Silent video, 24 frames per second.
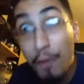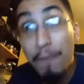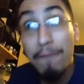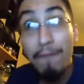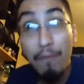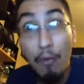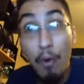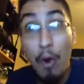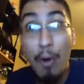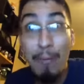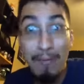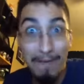
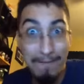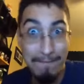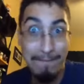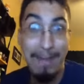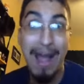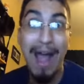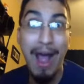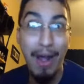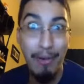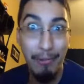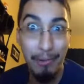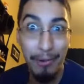form of
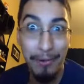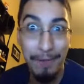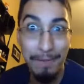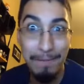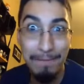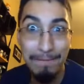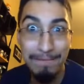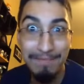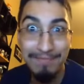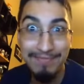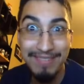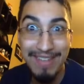power,
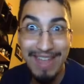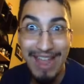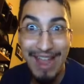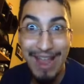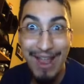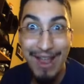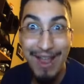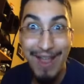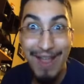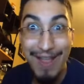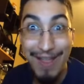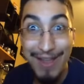
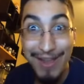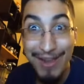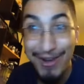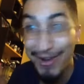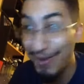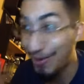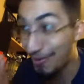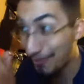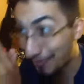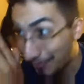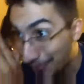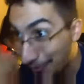you
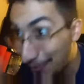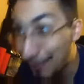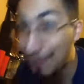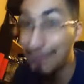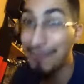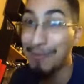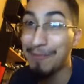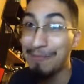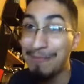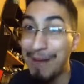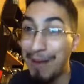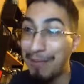know, her
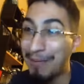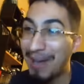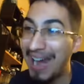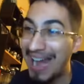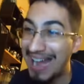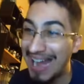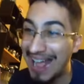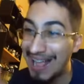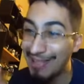form of power, and